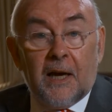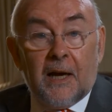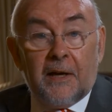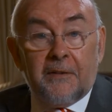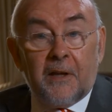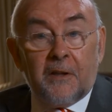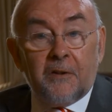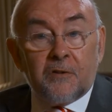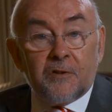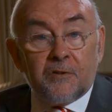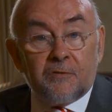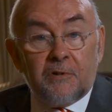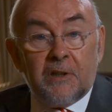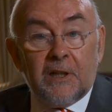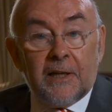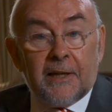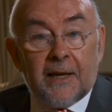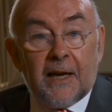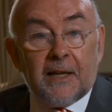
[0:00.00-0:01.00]
And then there's
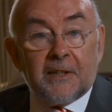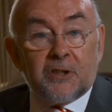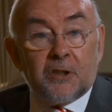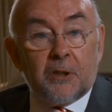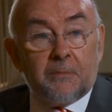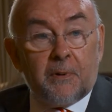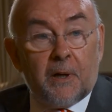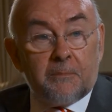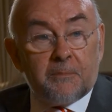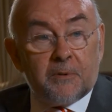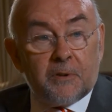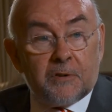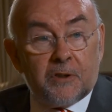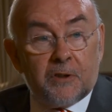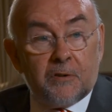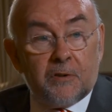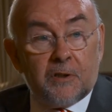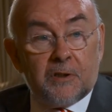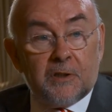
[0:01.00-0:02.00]
real catch-up
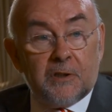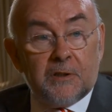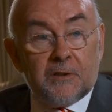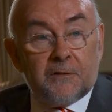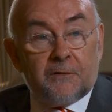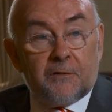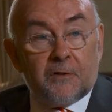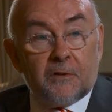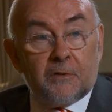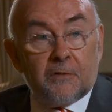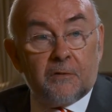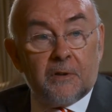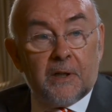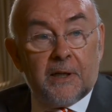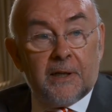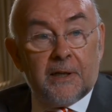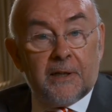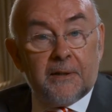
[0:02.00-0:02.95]
opportunities for